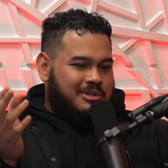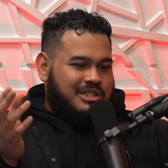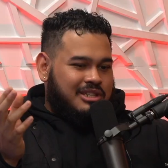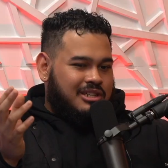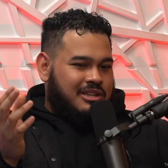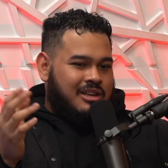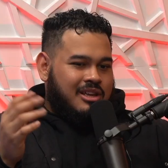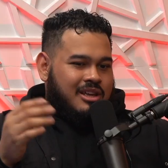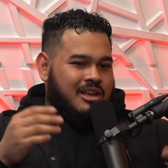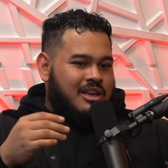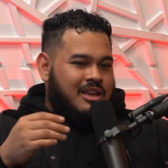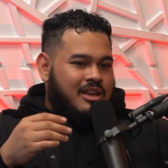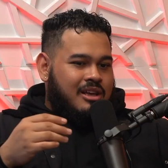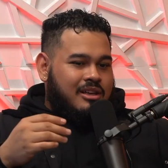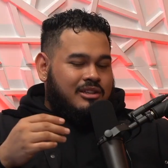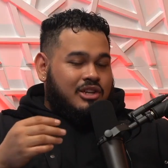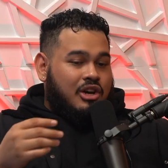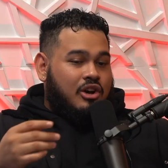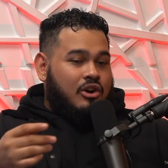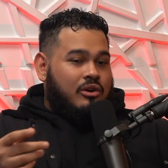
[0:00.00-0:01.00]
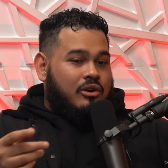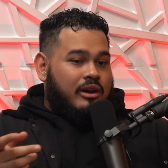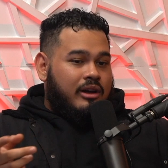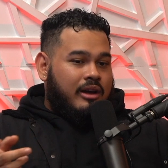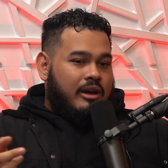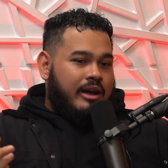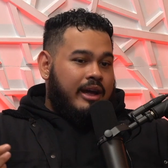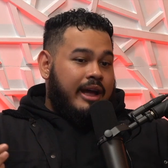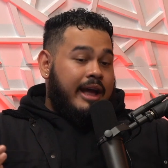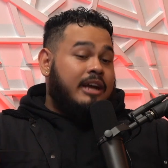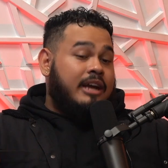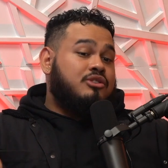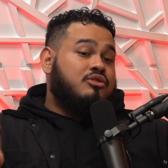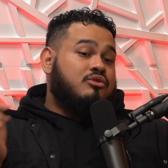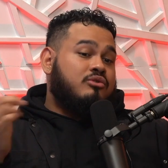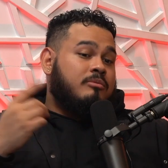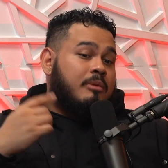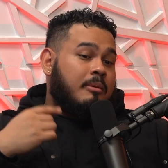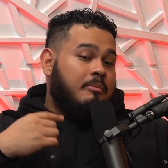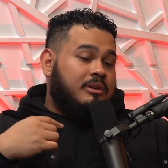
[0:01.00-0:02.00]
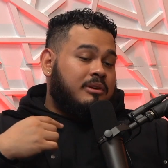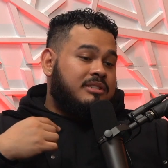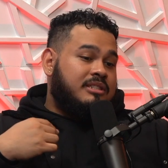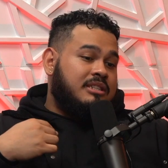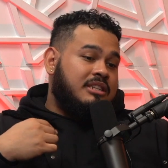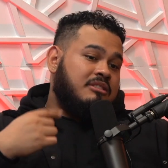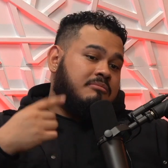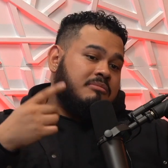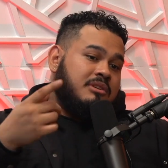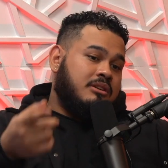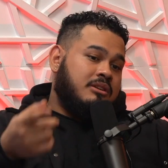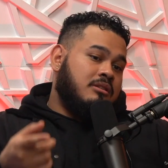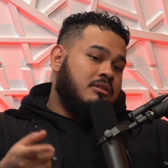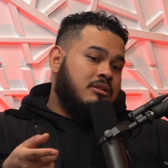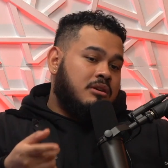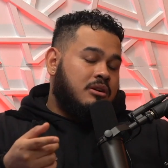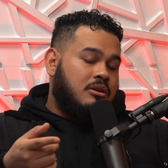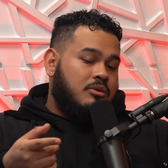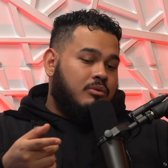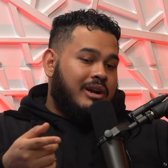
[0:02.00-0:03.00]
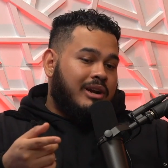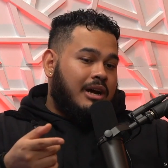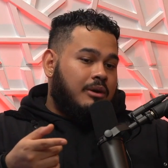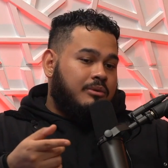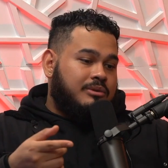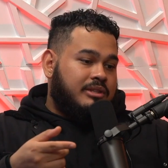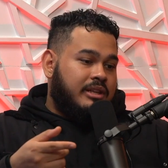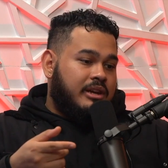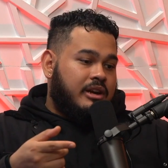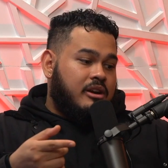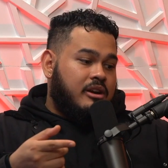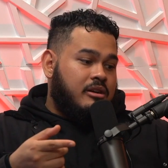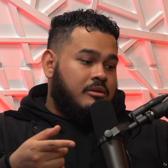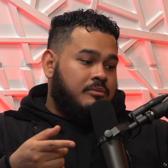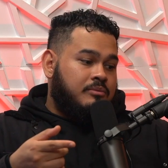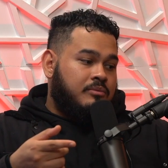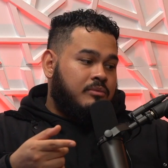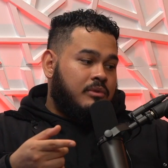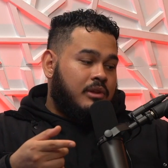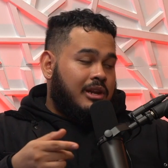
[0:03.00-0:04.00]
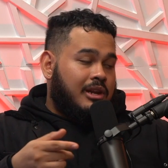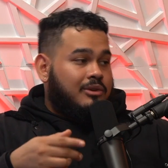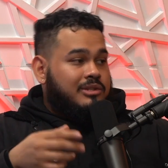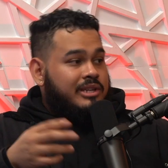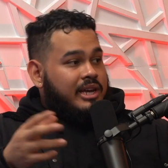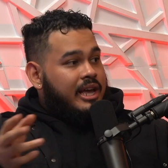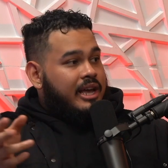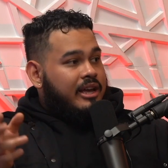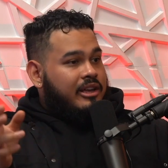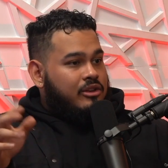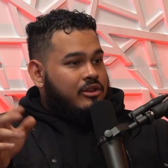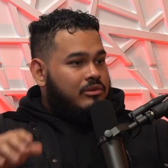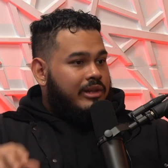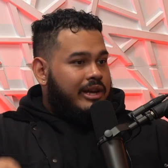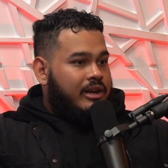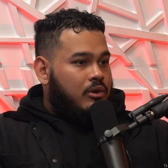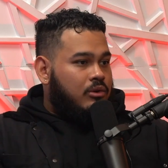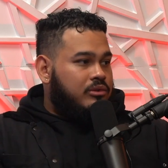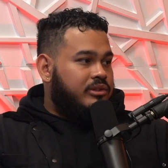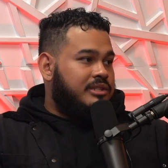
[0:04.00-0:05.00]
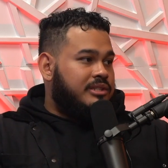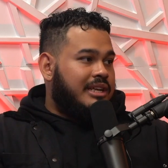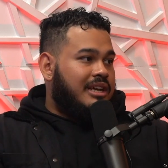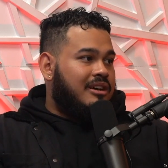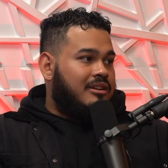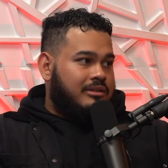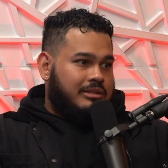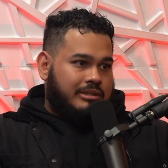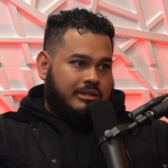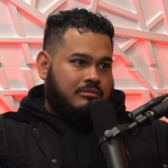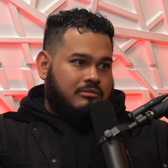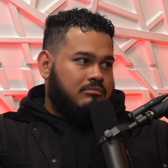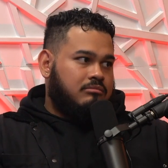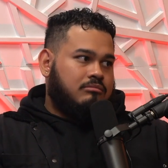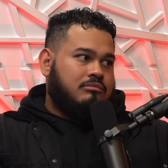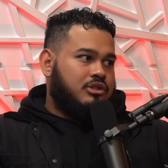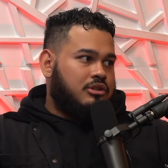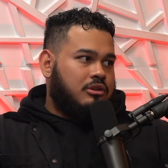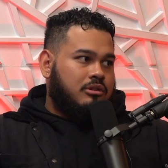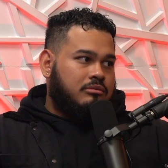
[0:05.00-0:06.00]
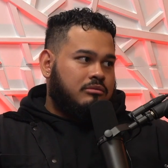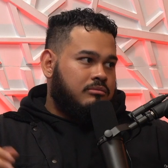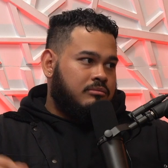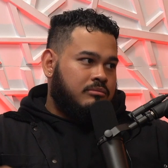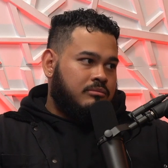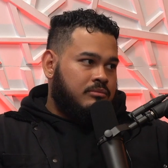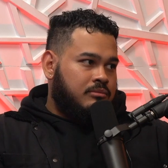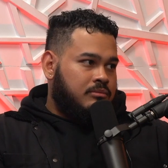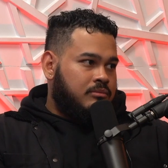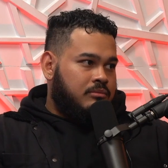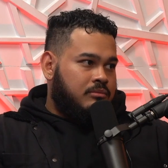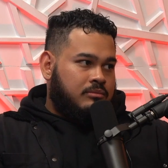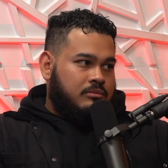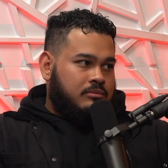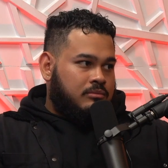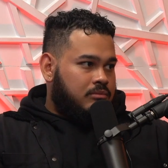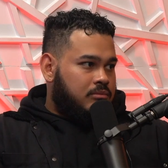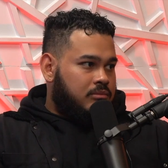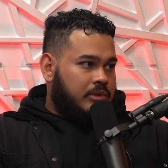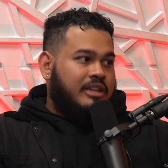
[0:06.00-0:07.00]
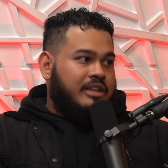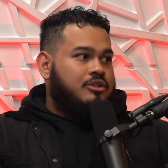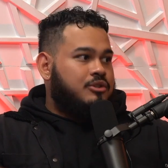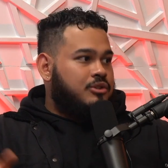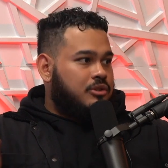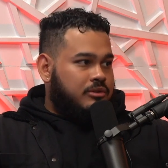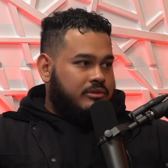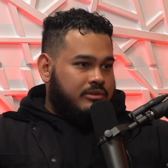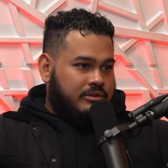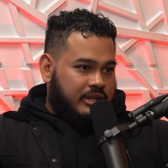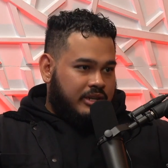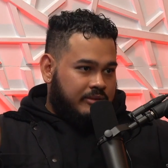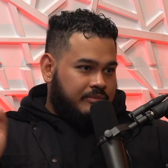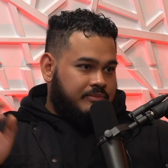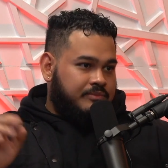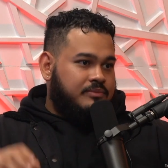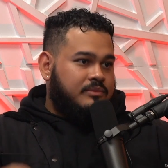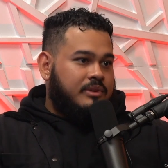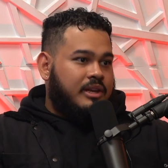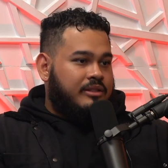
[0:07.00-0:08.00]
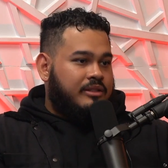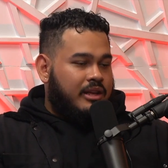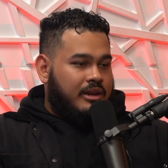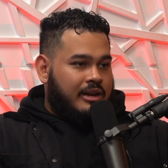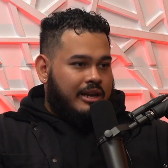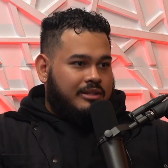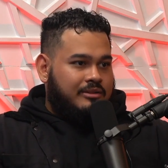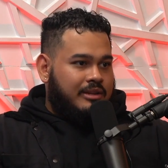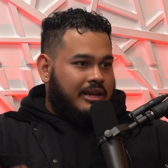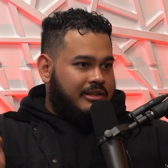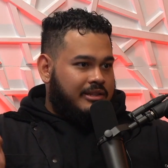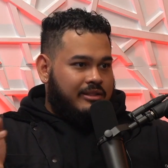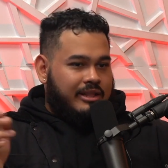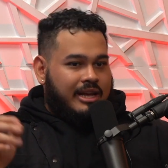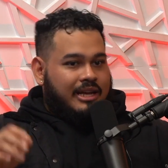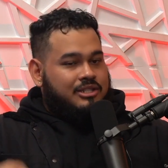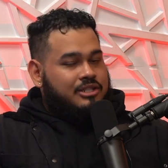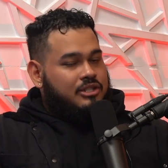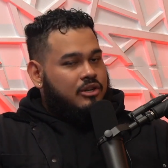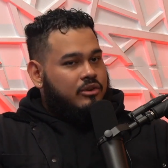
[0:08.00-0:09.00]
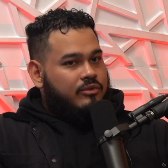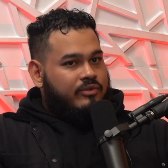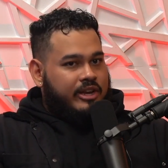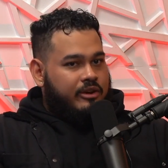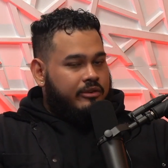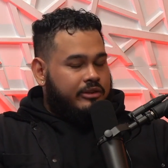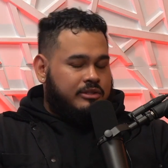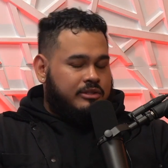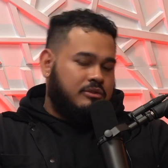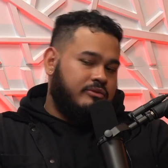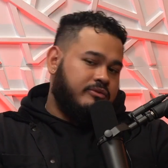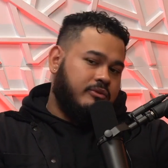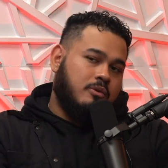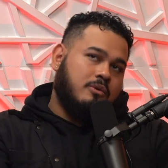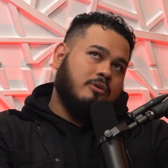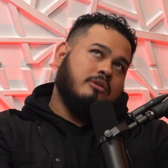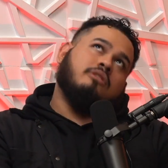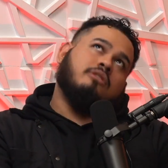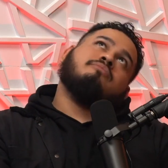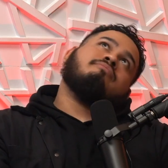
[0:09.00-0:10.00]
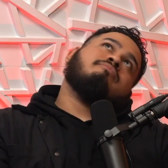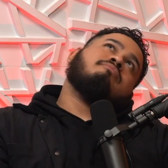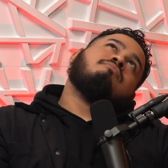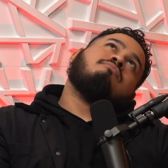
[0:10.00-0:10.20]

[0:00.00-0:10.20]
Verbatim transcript: shit. Damn. So Andrew remembers seeing me when I was there, and he was like, "Hey, can you like hold this down?" I was like, "Sure." Andrew Schulz. Andrew Schulz. Yeah, got it. And then yeah. I I did that show Flagrant Two for